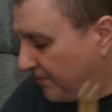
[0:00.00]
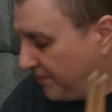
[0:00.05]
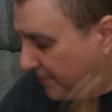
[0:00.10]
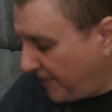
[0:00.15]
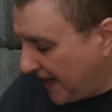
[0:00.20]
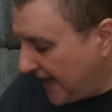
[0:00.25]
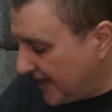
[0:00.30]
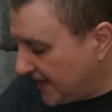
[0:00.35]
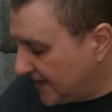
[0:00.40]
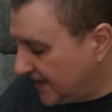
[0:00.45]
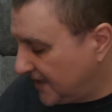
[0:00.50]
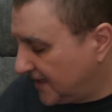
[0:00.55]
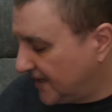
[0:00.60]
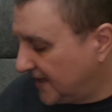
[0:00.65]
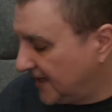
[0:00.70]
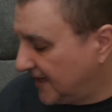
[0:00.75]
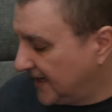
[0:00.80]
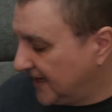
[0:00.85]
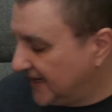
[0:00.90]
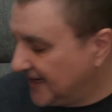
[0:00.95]
But
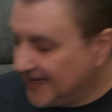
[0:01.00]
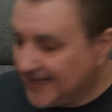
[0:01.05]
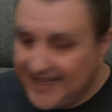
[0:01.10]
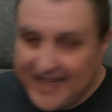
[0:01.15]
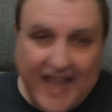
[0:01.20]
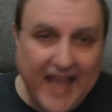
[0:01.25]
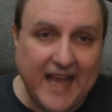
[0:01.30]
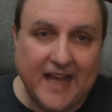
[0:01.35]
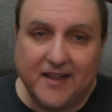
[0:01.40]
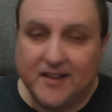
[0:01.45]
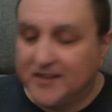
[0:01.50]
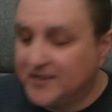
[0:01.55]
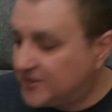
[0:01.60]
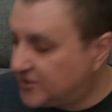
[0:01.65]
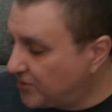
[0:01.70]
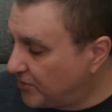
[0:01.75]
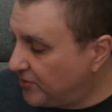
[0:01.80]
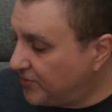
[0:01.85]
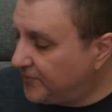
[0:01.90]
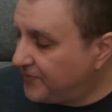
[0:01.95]
yeah,
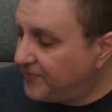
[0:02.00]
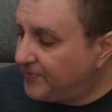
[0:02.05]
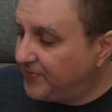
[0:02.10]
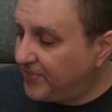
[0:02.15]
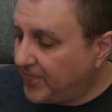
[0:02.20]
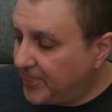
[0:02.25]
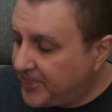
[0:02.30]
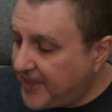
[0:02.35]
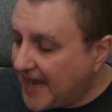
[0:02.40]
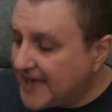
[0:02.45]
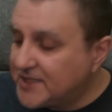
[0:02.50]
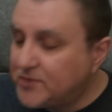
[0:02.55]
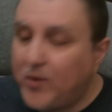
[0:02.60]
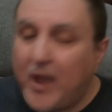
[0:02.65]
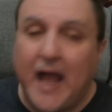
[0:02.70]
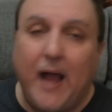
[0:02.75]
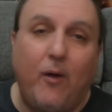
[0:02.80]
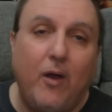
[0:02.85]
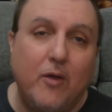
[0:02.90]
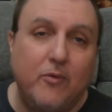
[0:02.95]
so that's
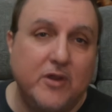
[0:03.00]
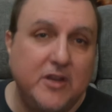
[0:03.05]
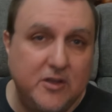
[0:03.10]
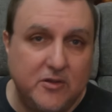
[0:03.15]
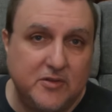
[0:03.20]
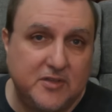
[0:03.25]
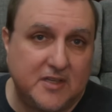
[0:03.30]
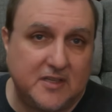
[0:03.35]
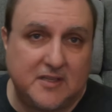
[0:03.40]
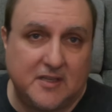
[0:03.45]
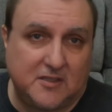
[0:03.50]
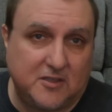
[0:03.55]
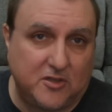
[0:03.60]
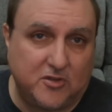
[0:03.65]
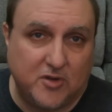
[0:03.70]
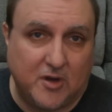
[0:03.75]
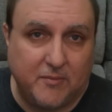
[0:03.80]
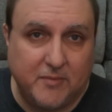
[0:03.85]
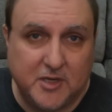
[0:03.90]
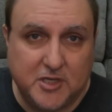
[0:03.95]
how I would use this as a
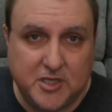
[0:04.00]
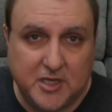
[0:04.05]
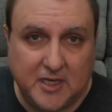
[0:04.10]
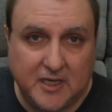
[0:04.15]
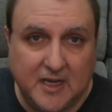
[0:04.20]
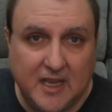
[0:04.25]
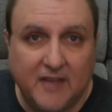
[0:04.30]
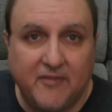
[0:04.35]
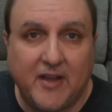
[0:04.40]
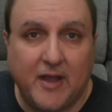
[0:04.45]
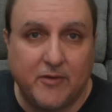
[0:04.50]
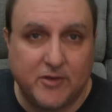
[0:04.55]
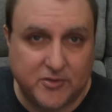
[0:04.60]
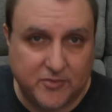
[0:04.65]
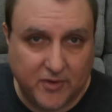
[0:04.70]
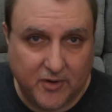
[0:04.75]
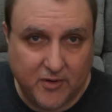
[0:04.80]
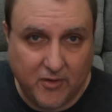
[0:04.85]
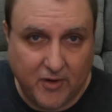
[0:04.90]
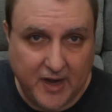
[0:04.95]
drum machine if I was
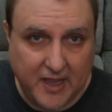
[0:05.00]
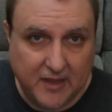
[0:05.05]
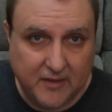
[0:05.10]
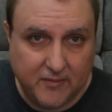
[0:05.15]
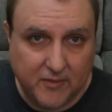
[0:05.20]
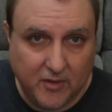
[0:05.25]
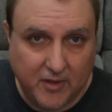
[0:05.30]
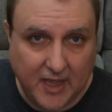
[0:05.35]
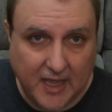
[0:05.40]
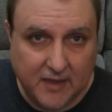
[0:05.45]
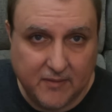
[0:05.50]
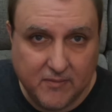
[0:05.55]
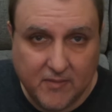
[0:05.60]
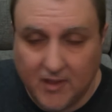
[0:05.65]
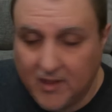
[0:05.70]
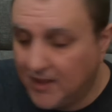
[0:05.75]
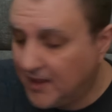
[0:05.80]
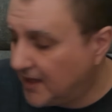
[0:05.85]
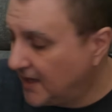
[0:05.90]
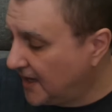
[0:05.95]
recording, okay?
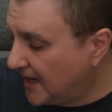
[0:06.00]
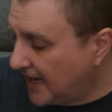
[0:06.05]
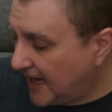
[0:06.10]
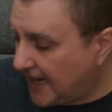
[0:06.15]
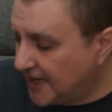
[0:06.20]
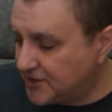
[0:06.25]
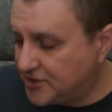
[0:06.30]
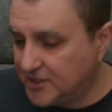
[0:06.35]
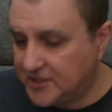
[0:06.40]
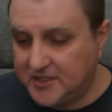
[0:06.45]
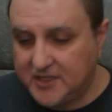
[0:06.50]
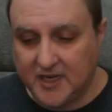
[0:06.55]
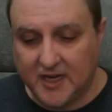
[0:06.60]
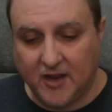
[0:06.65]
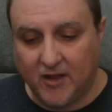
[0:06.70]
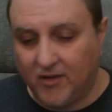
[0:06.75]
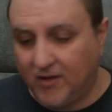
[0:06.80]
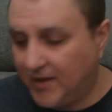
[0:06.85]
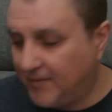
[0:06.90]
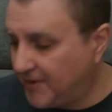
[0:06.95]
I just,
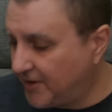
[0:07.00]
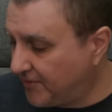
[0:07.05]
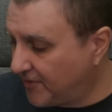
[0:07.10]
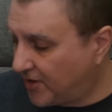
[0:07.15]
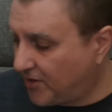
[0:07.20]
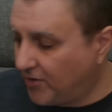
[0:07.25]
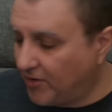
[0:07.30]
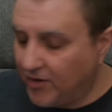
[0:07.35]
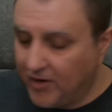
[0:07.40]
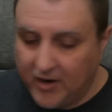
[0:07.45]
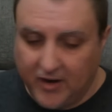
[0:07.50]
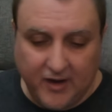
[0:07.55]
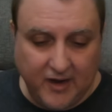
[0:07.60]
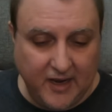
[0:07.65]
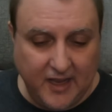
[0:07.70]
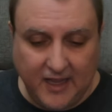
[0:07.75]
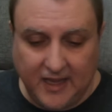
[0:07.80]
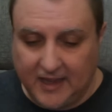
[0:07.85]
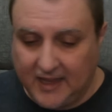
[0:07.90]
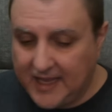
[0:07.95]
I'm gonna record,
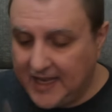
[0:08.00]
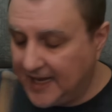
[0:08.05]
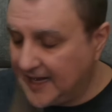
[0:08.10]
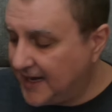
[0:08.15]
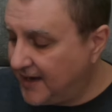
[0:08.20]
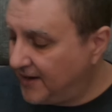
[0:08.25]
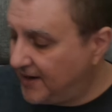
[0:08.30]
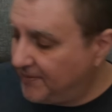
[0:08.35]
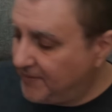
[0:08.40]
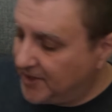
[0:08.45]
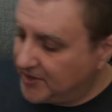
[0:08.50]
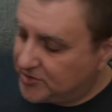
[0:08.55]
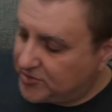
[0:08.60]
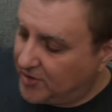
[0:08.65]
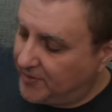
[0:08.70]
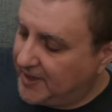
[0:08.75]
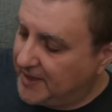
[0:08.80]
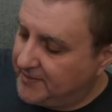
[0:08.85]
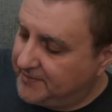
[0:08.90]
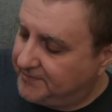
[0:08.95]
lay down, I'm gonna
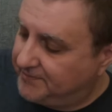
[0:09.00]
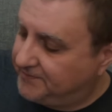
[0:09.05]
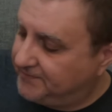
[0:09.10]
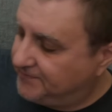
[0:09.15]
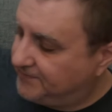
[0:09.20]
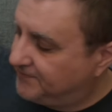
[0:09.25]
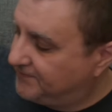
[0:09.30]
drum my...